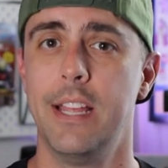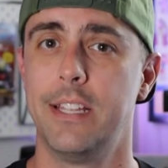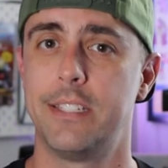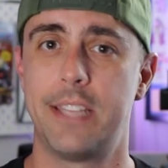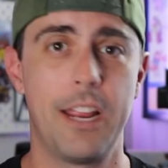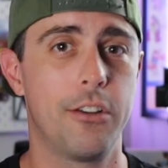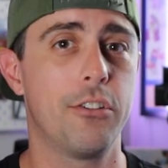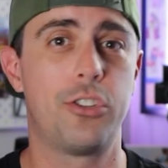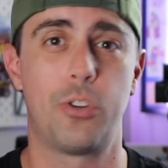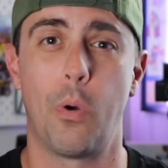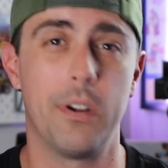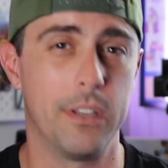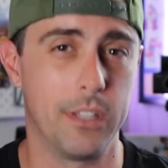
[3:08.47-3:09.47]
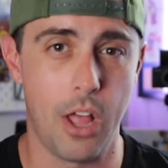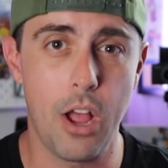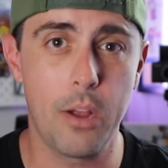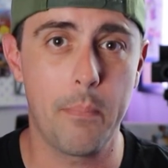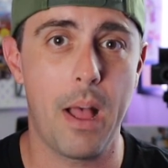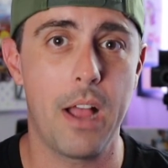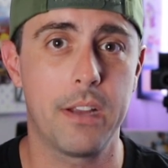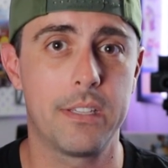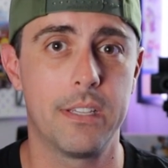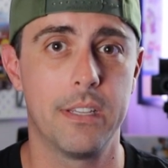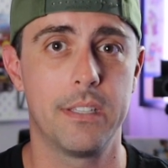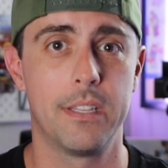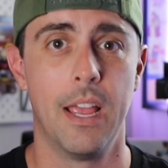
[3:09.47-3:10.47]
standard short and long
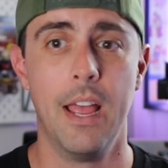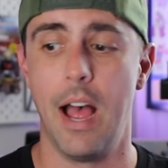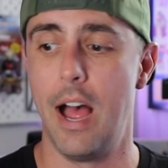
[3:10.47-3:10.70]
boxes.